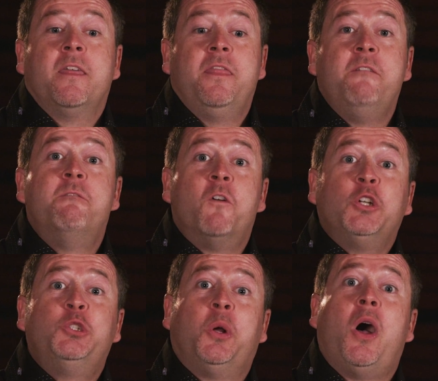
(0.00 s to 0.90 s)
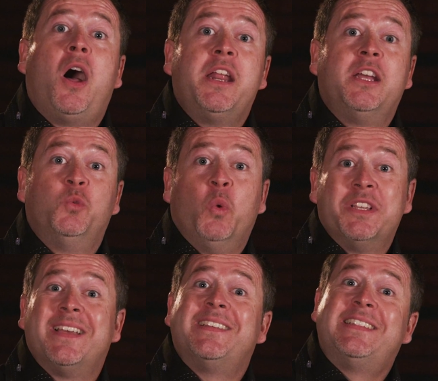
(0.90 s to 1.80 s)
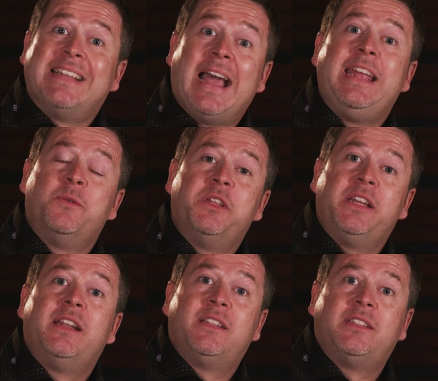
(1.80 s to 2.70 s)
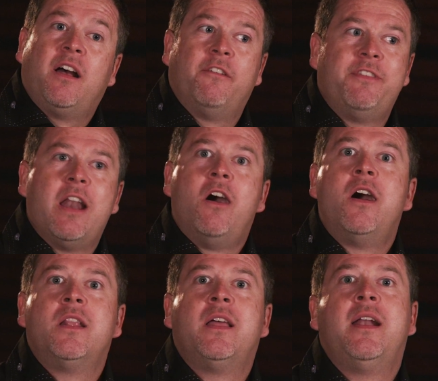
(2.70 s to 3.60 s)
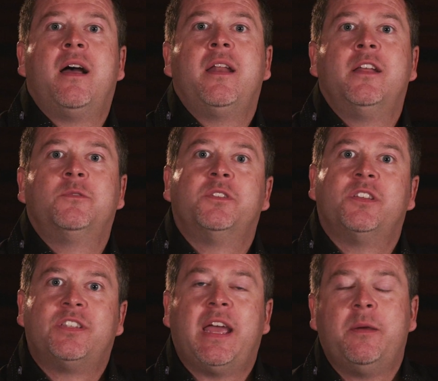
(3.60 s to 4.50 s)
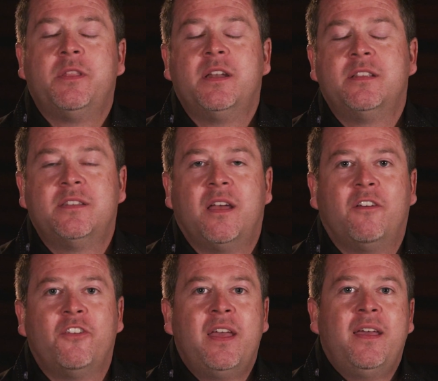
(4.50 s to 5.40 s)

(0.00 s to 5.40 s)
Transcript: the virtual audience was a site within itself. That online audience was a site within itself.